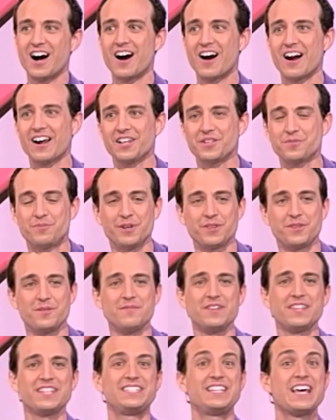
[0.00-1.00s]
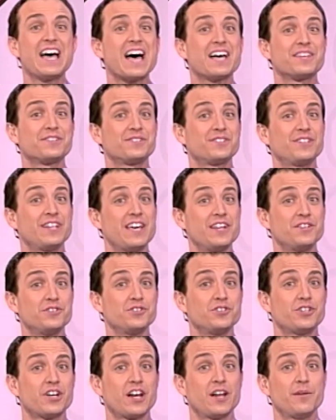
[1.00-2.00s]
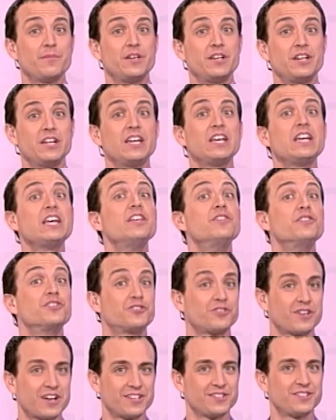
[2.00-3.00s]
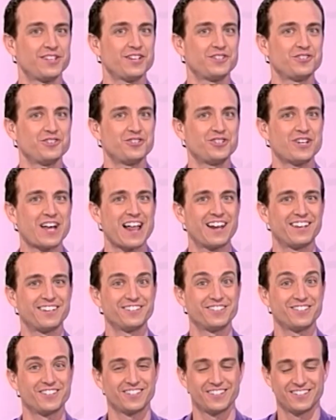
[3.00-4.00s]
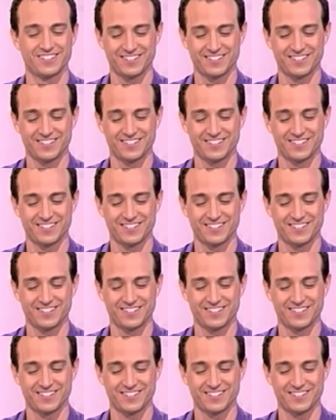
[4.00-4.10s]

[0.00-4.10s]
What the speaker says: All right, let's put them to the test, ladies and gentlemen, in the translation challenge.